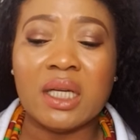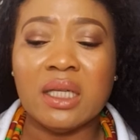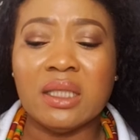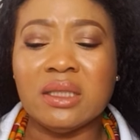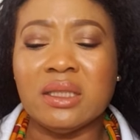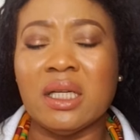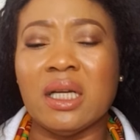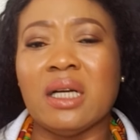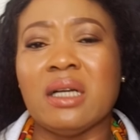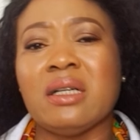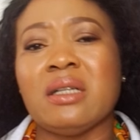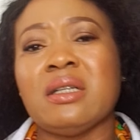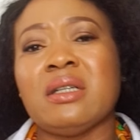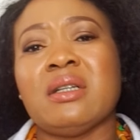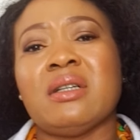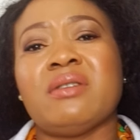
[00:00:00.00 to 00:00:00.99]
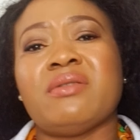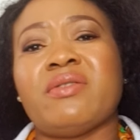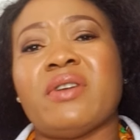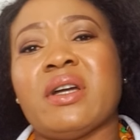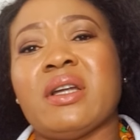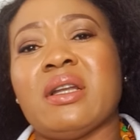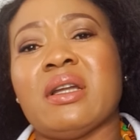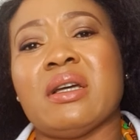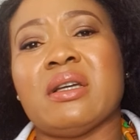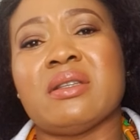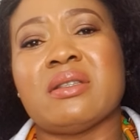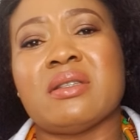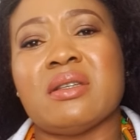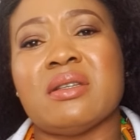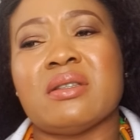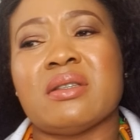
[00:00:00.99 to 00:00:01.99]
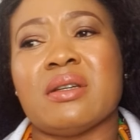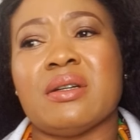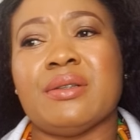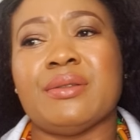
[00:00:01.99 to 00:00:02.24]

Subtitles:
Yeah, fine lines is